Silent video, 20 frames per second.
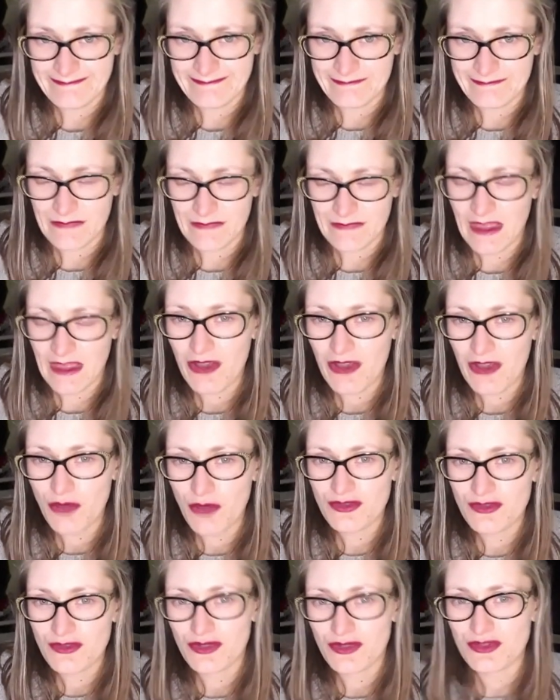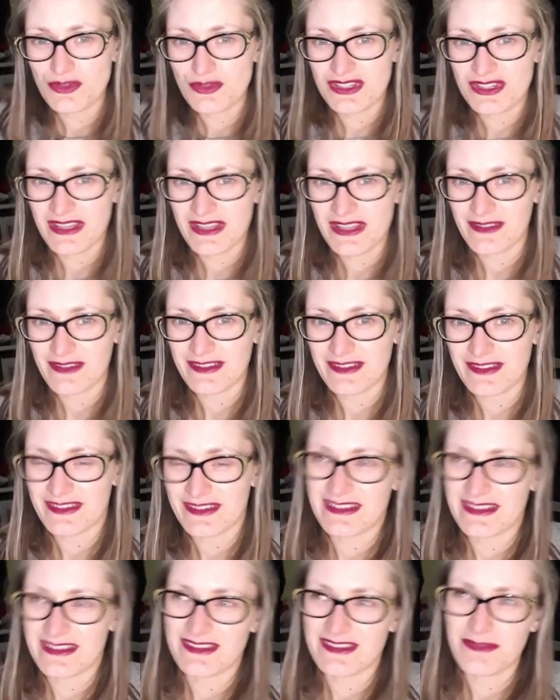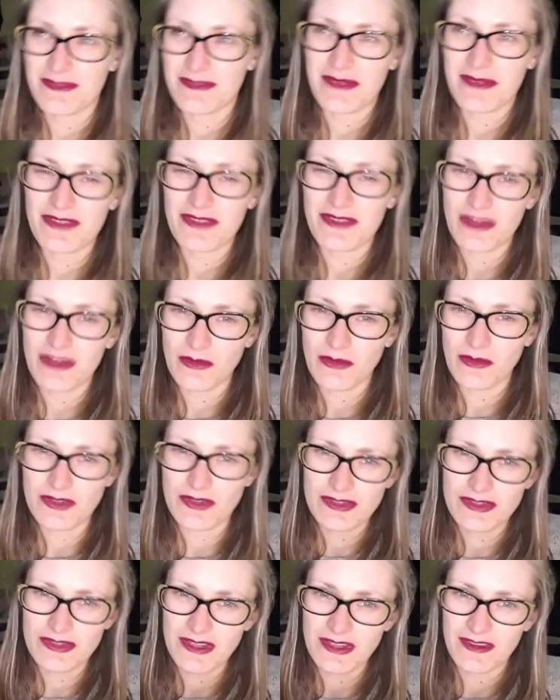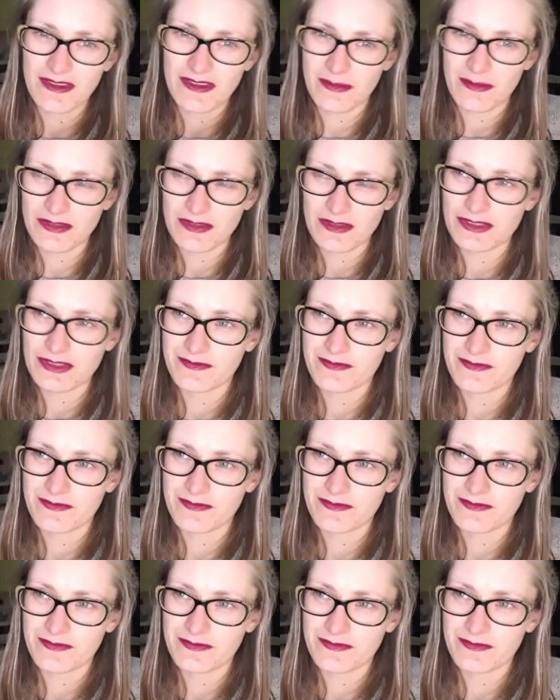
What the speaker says: it cools you down, doesn't it? So maybe you don't want to drink as much.